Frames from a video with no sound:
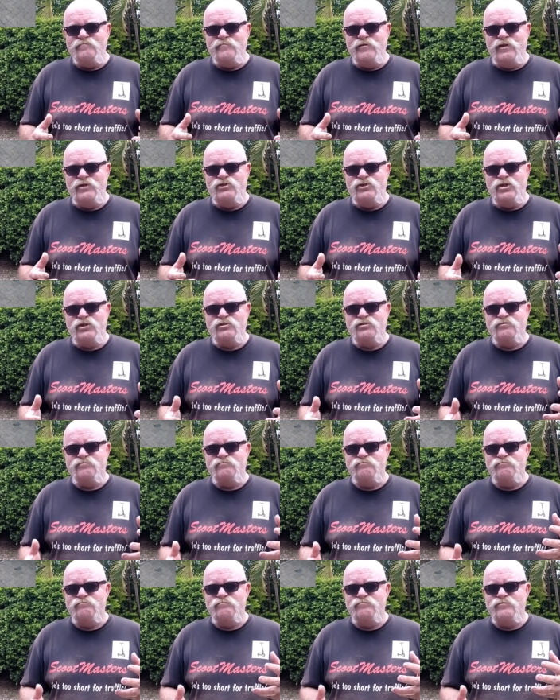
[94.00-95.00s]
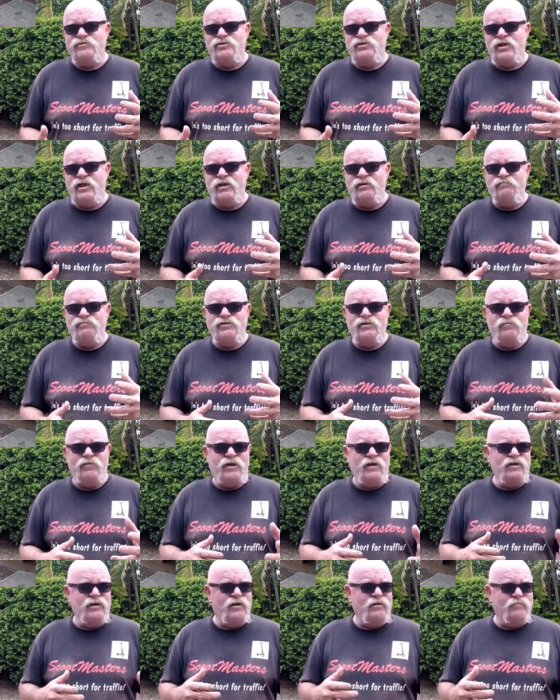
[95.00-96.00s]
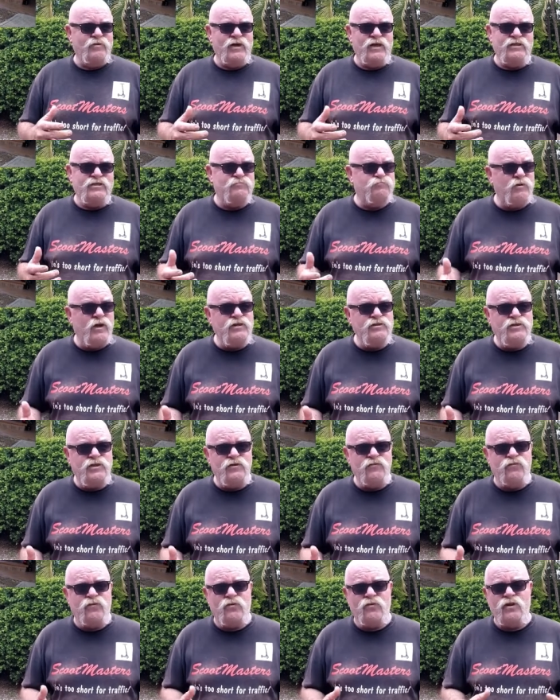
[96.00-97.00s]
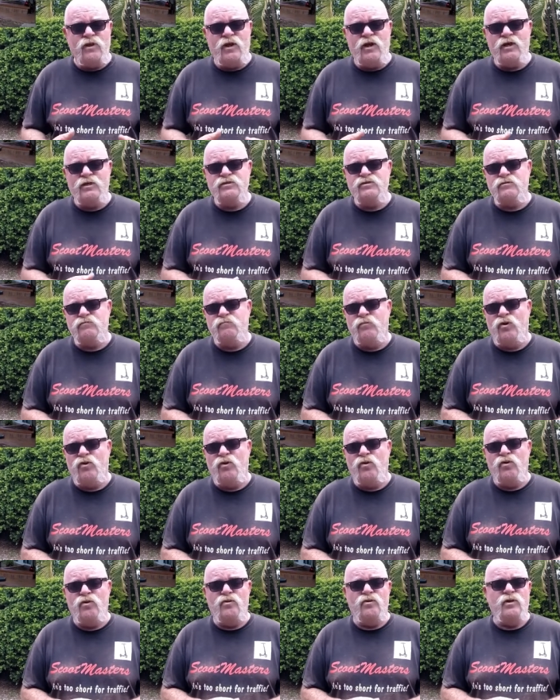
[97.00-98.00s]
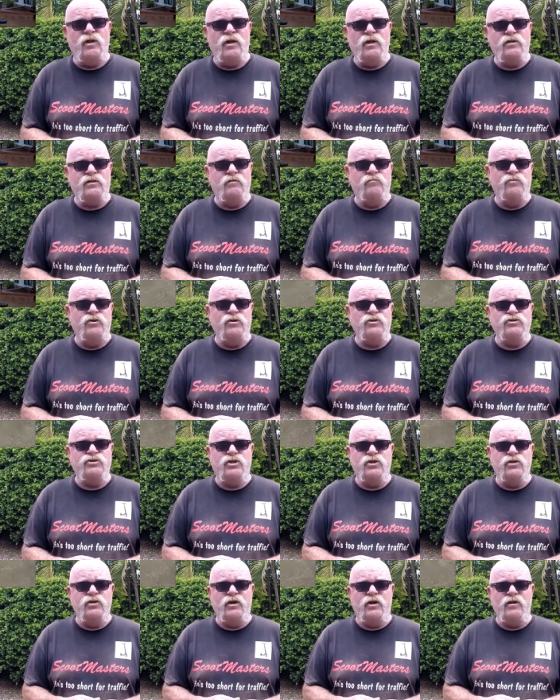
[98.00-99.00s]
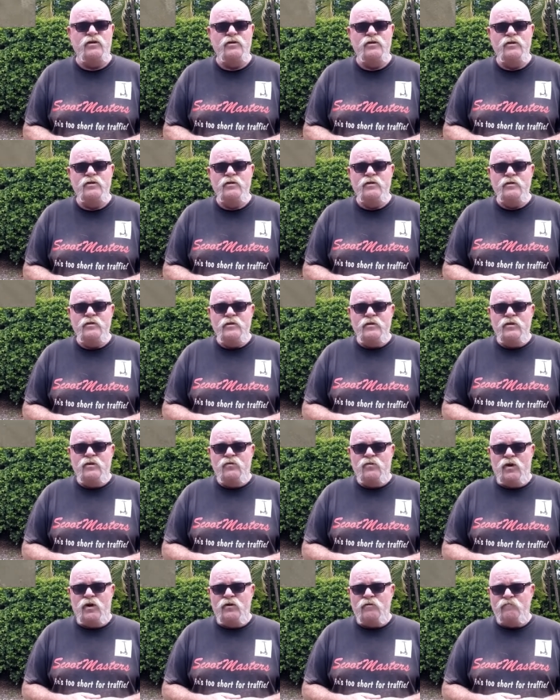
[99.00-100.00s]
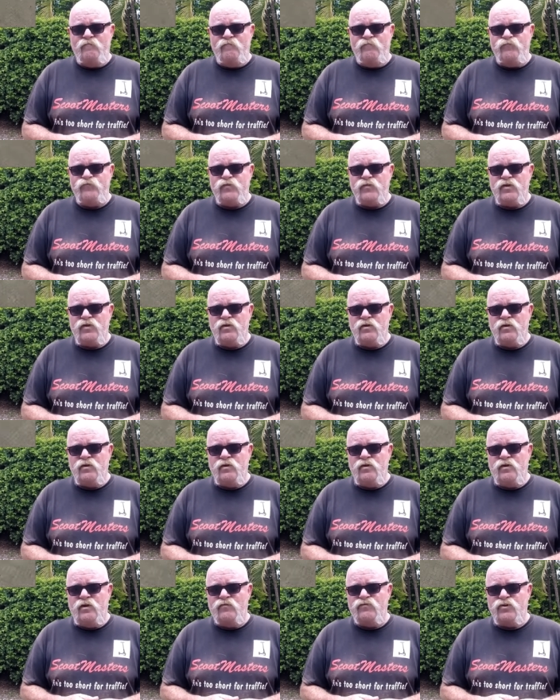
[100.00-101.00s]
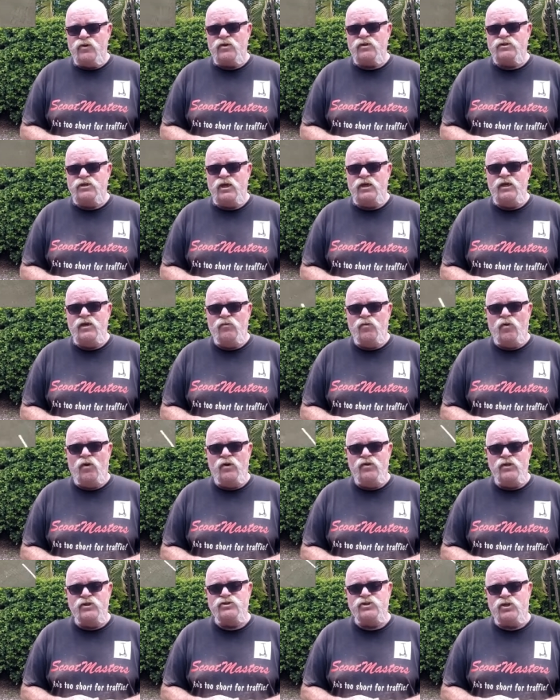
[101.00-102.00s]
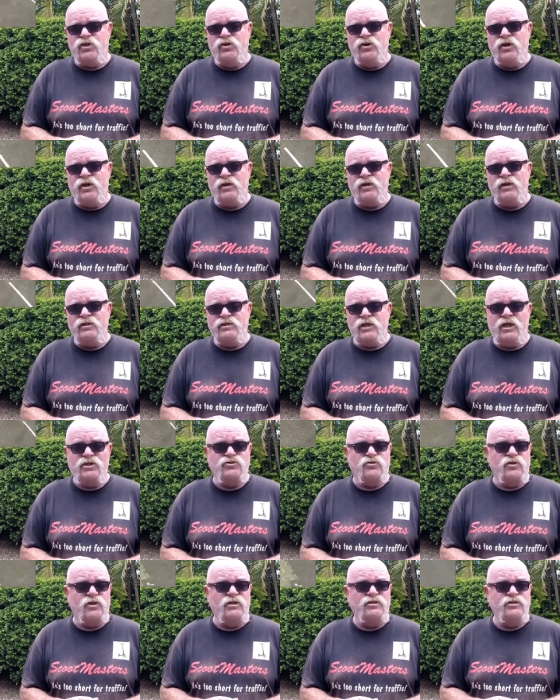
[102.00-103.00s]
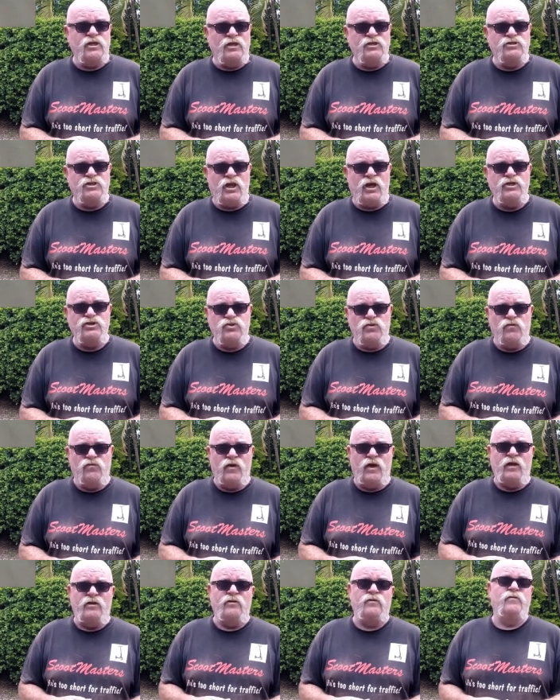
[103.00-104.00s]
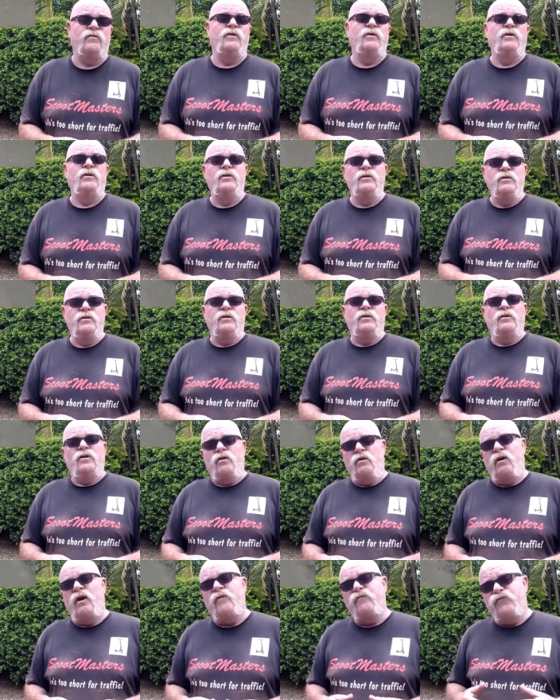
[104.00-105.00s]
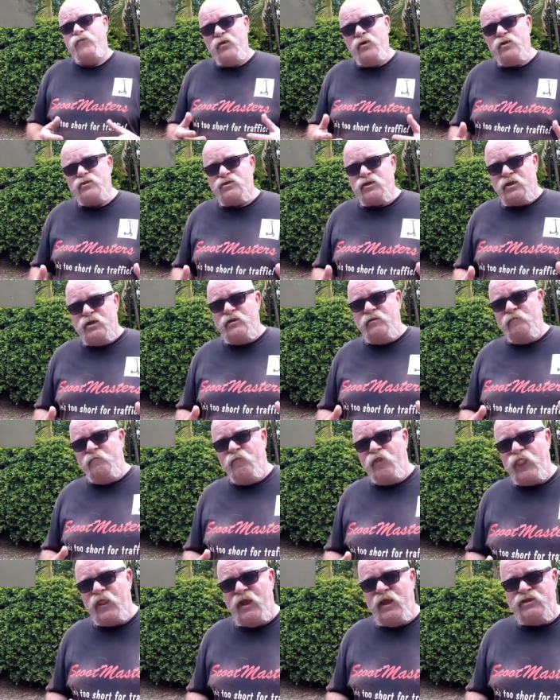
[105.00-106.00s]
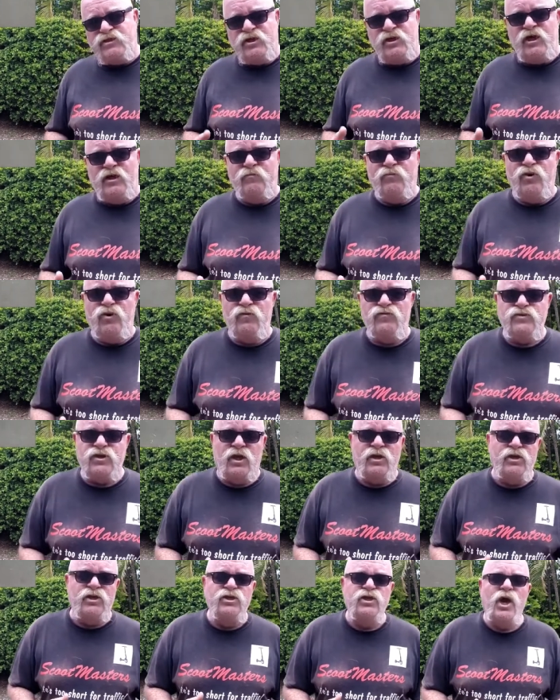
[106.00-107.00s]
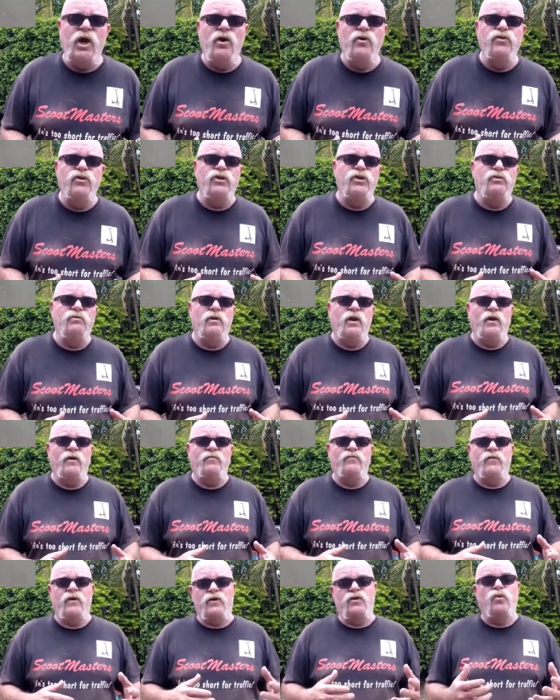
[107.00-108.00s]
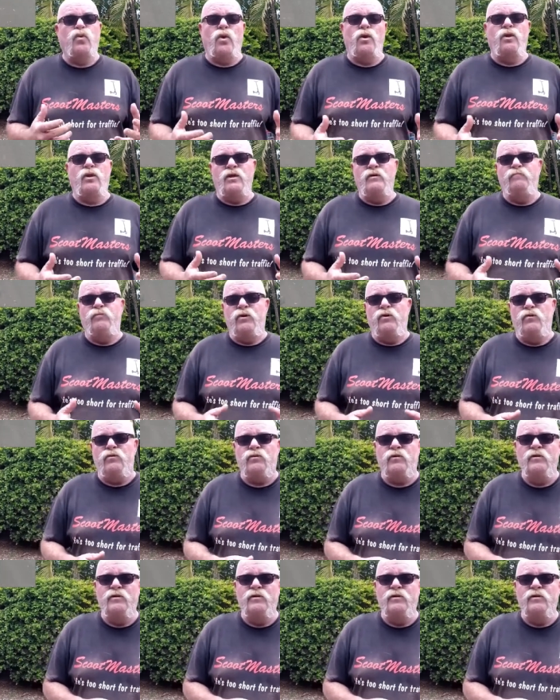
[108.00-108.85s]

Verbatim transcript: it just seems to be a little bit expensive for a last mile commute scooter. Well, I've got to tell you why this scooter is actually sensational value. Alright, firstly, it's an E-Move, so you know that you have a quality build.